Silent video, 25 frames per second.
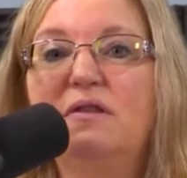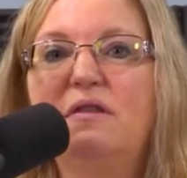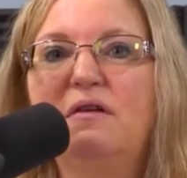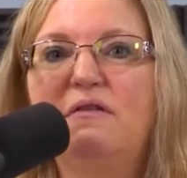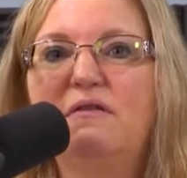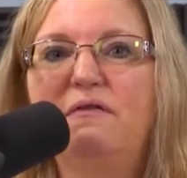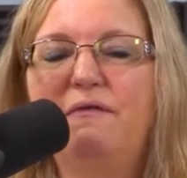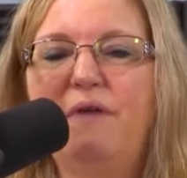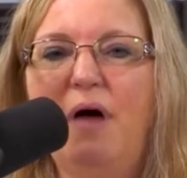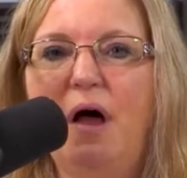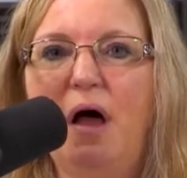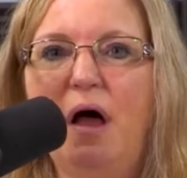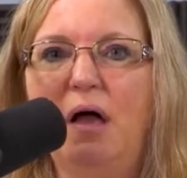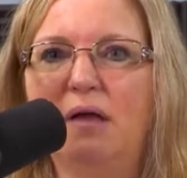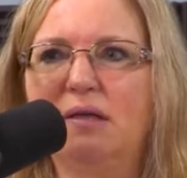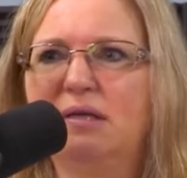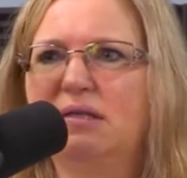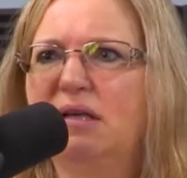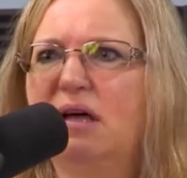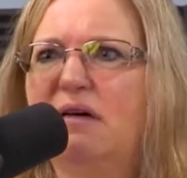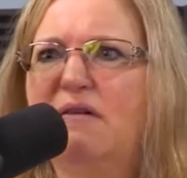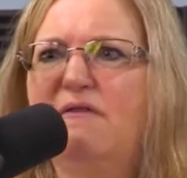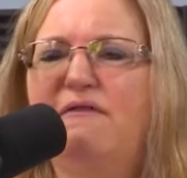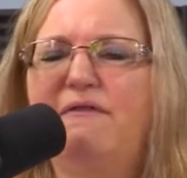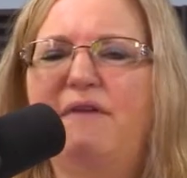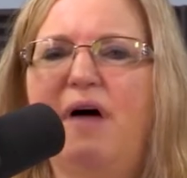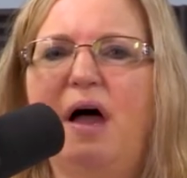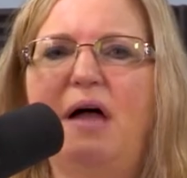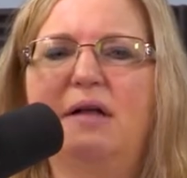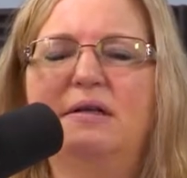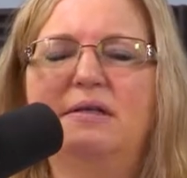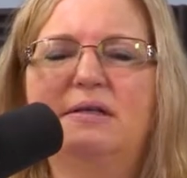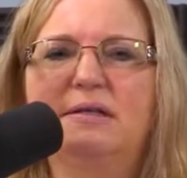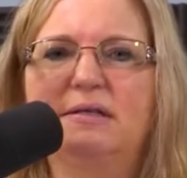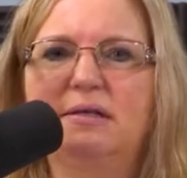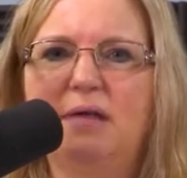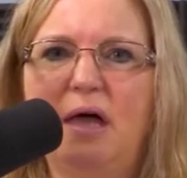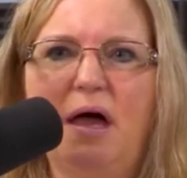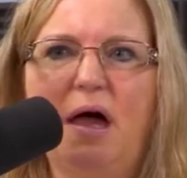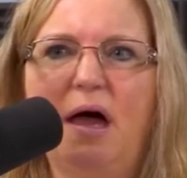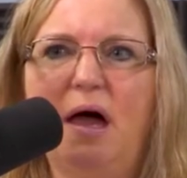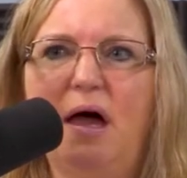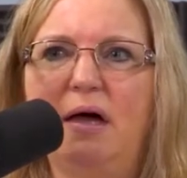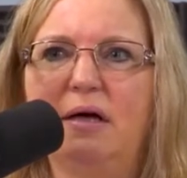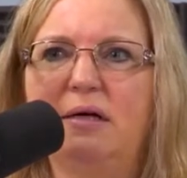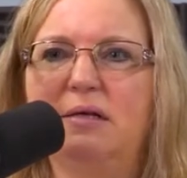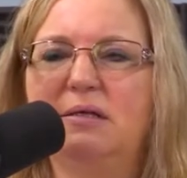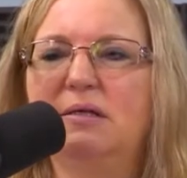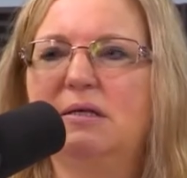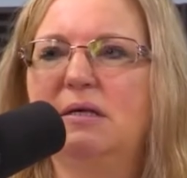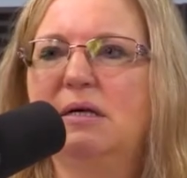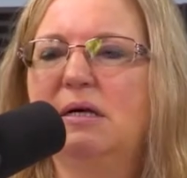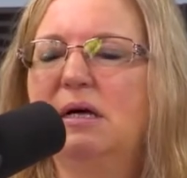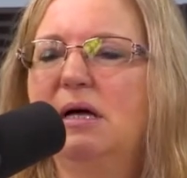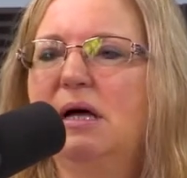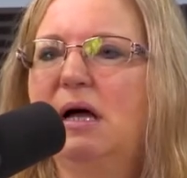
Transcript: the fonts, font size,